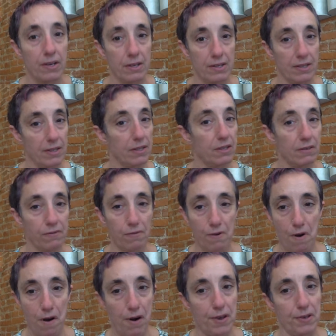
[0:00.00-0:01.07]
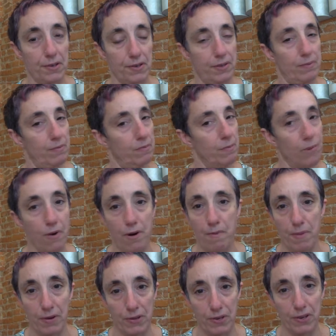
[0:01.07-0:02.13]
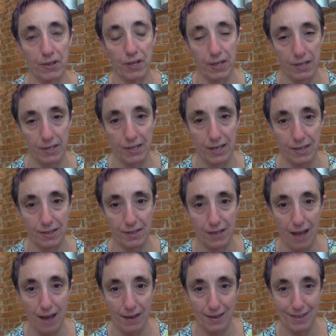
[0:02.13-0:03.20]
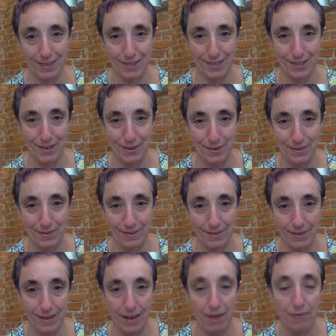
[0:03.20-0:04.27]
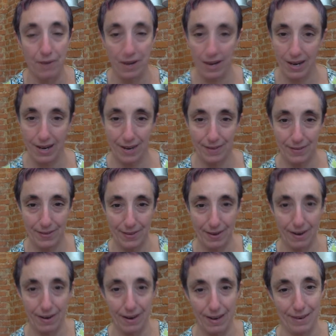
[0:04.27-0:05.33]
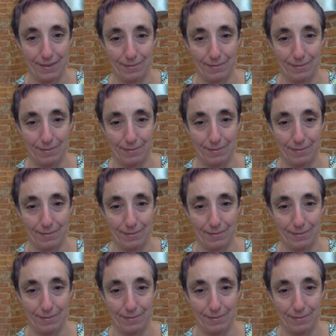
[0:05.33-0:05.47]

season 4 is more emotionally intense yet, so get ready. All right.